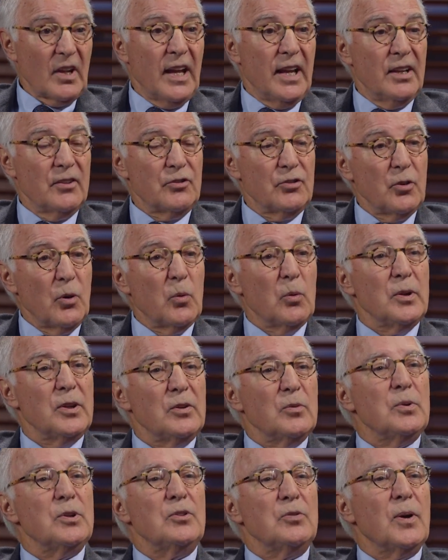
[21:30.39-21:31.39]
And so
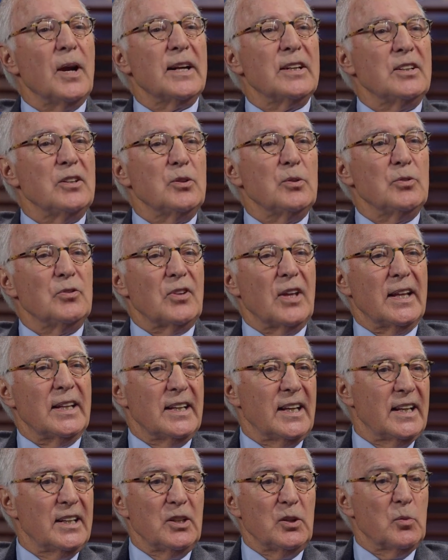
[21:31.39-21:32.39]
we, we tried to use that
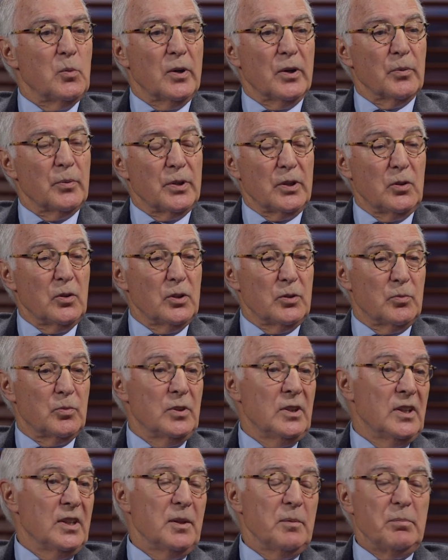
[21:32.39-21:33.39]
anywhere we could.
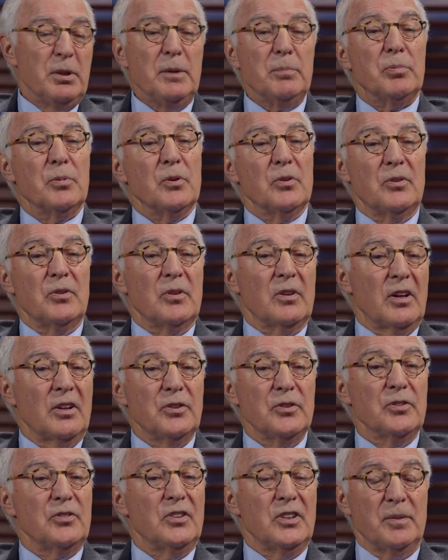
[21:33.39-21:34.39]
People
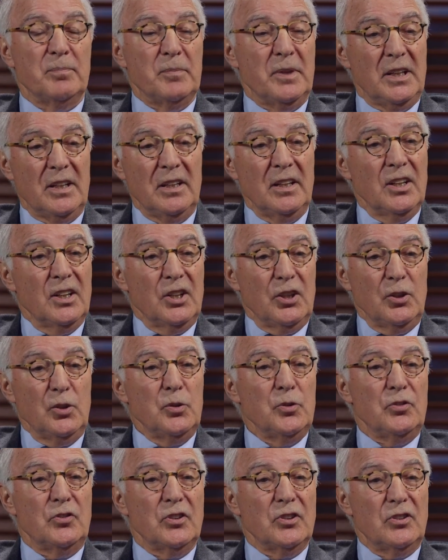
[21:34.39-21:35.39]
other than me
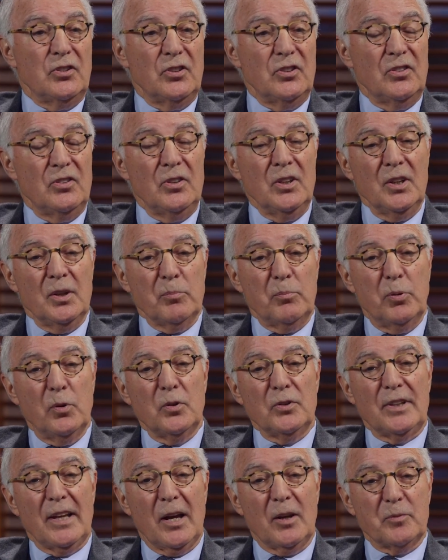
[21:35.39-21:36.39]
used it to
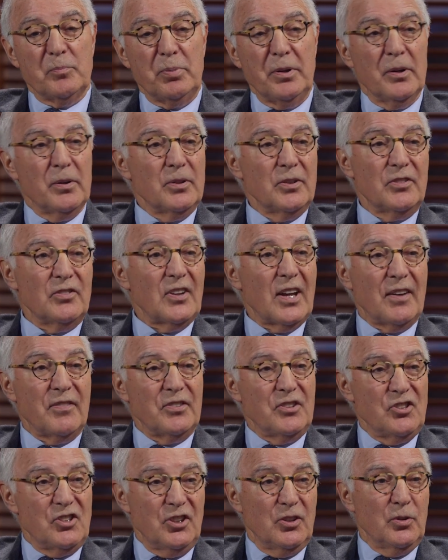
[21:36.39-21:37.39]
pull down
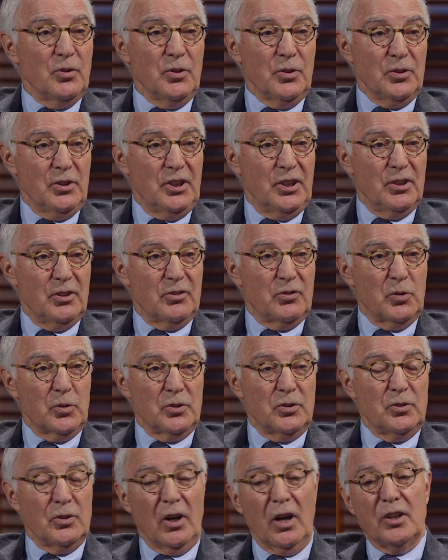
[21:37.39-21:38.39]
paraesophageal hernias
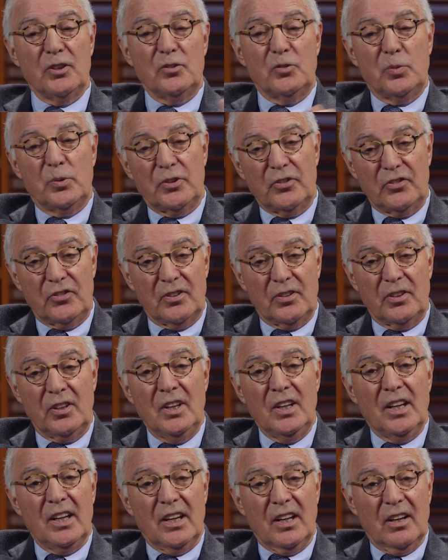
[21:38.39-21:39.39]
or to untwist a,
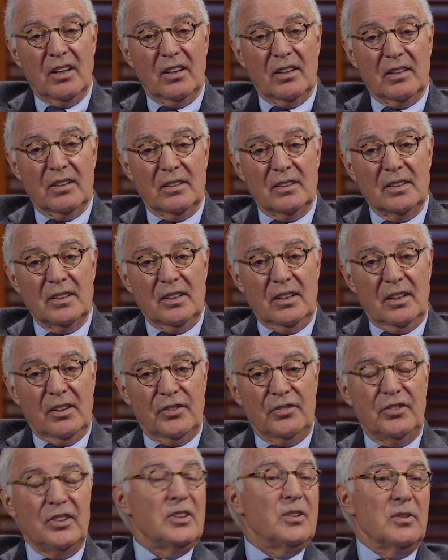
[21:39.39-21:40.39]
a, a,
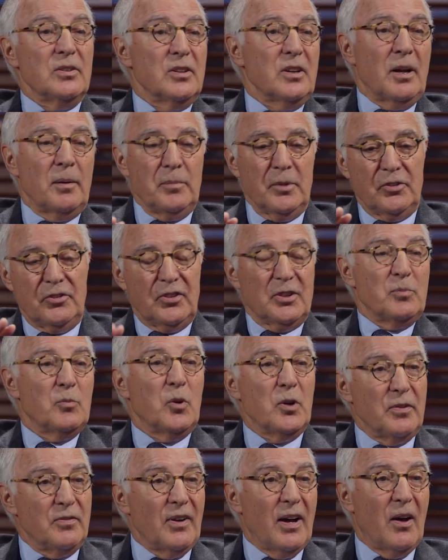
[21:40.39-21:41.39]
cecal, um, a
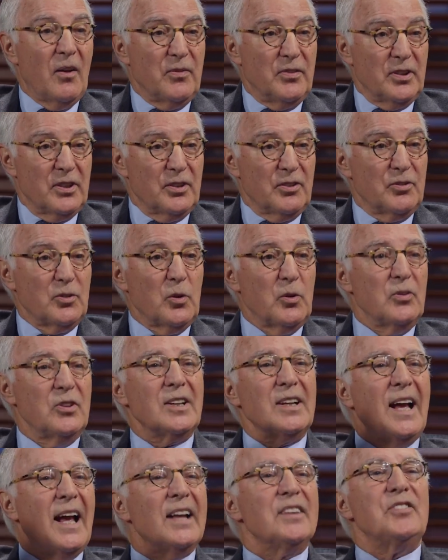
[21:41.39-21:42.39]
sigmoid volvulus. So the
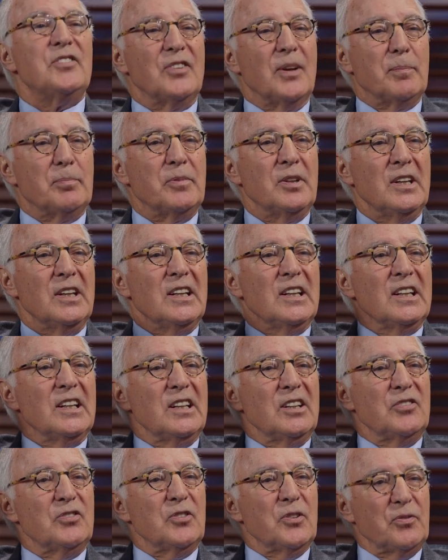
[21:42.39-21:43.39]
concept
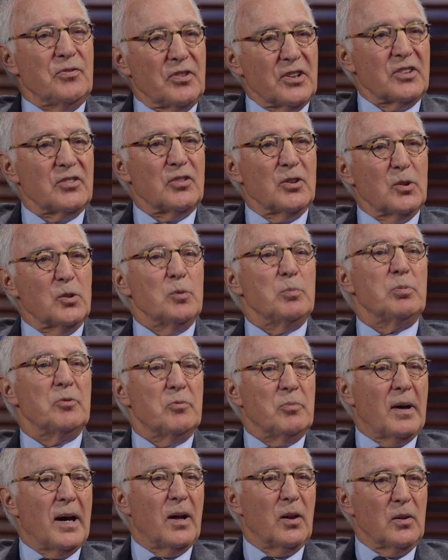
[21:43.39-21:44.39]
is to fix a loop
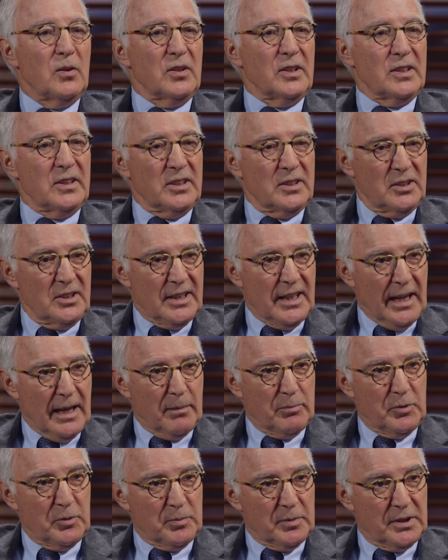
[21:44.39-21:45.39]
of bowel in the
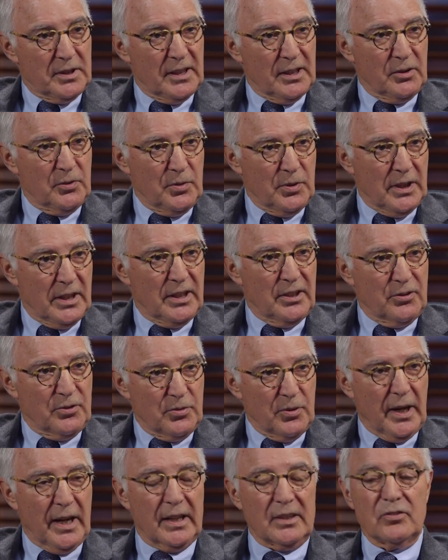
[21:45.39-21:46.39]
abdomen and yeah. create a
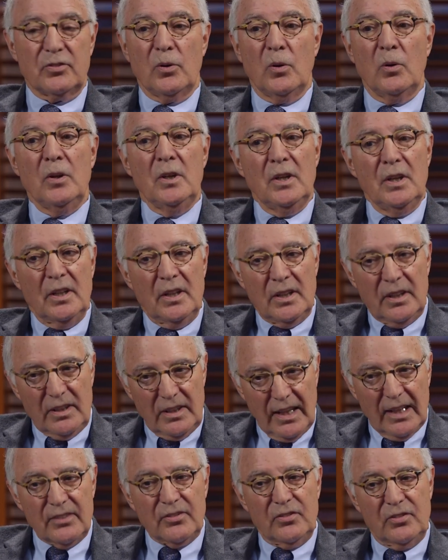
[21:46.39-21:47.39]
tract. So yeah.
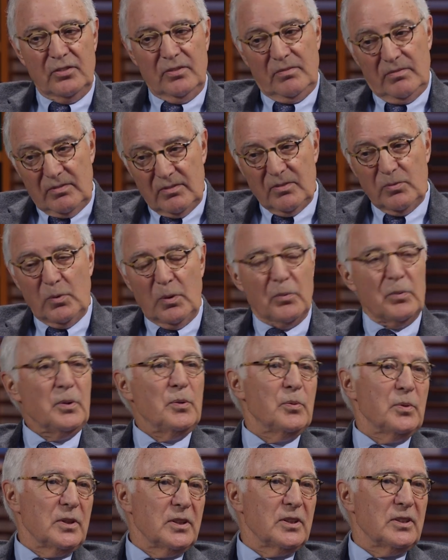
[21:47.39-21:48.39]
that's what we
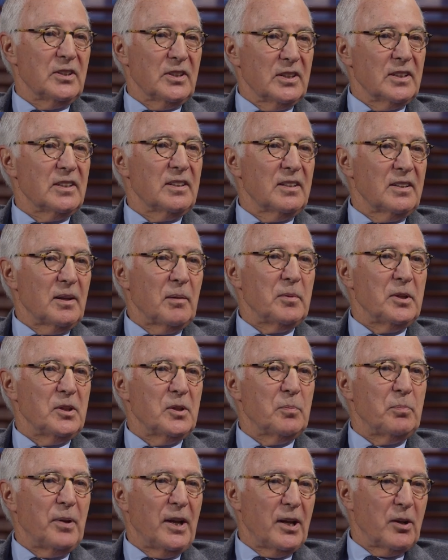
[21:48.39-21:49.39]
really did. I mean,
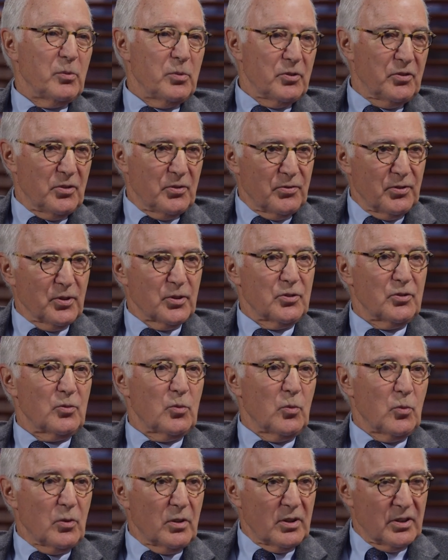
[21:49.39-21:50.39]
the PEG was the first
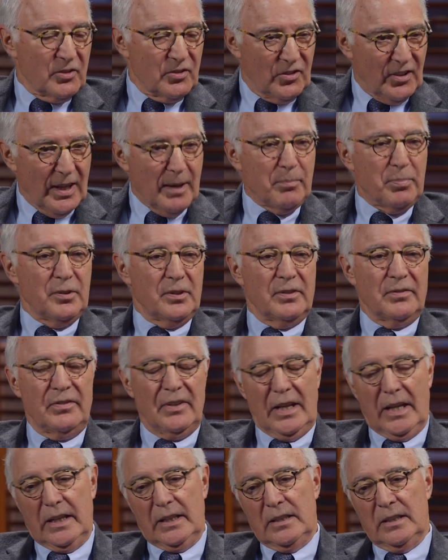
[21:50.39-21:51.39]
example of
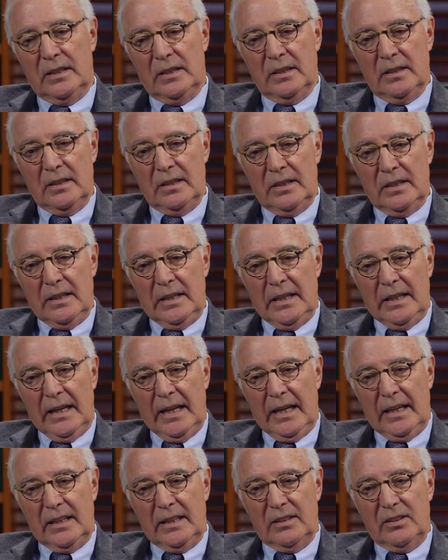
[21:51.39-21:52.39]
that.
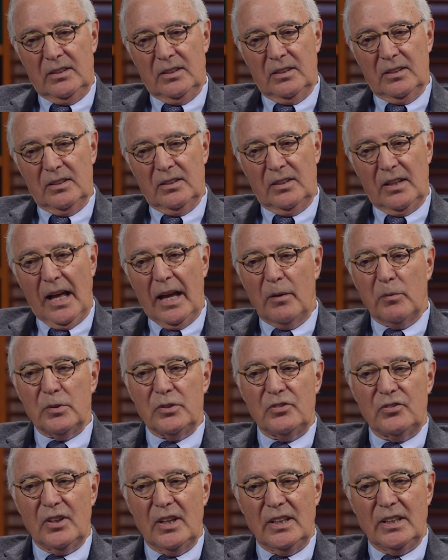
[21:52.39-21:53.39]
And uh, I
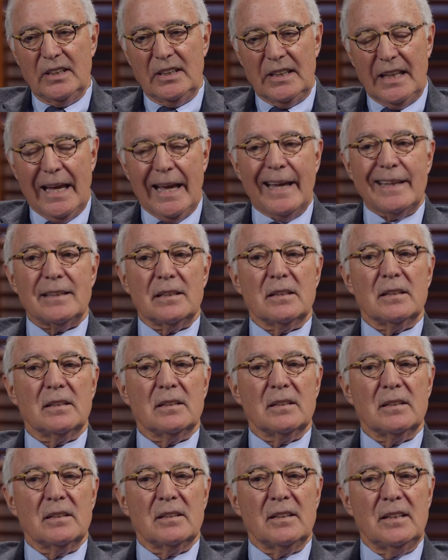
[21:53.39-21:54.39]
would say that that
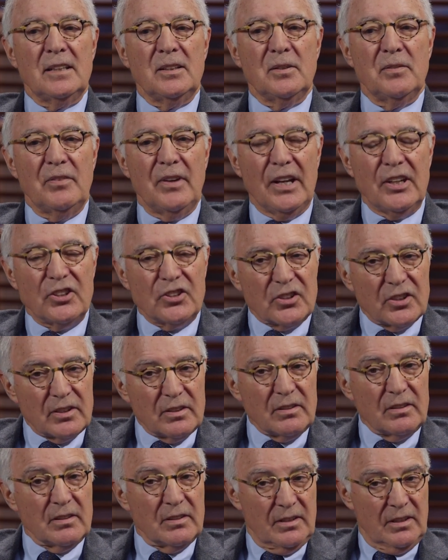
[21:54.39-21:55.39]

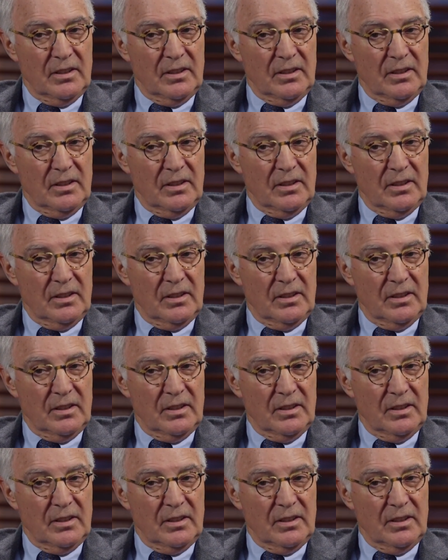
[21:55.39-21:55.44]
innovation